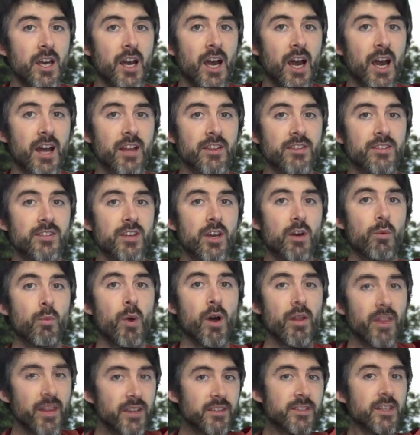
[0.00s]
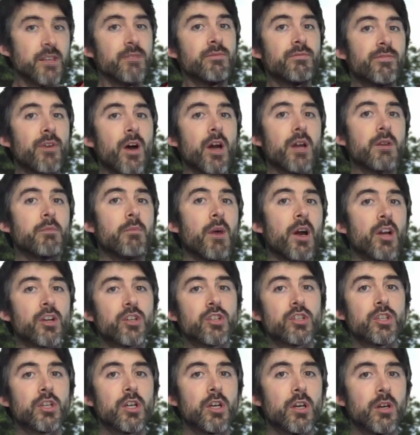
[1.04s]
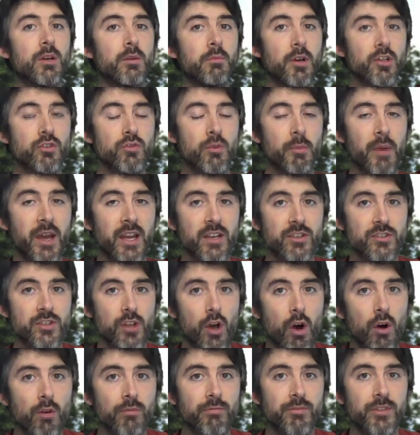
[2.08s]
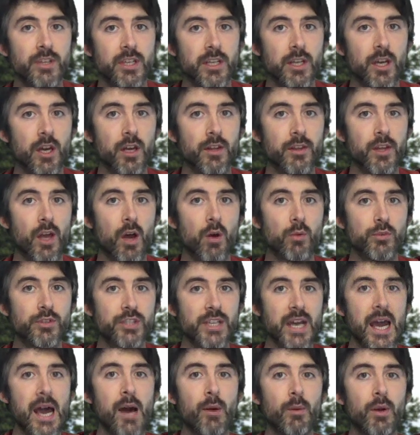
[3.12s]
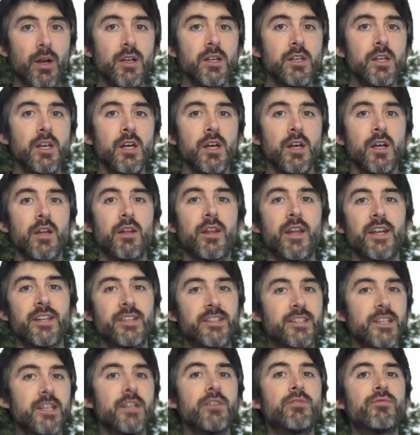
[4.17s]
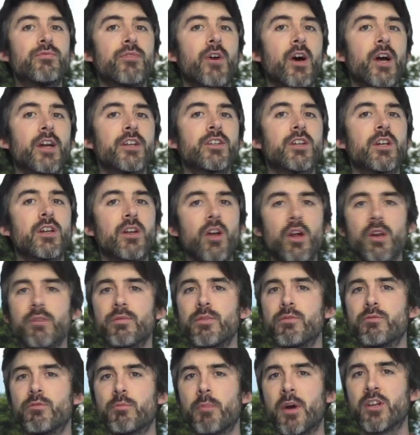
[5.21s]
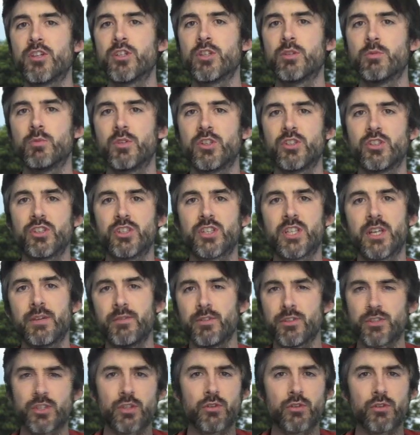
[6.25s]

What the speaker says: And while they didn't find much remains of the old tower, they did find a lot of information which has given us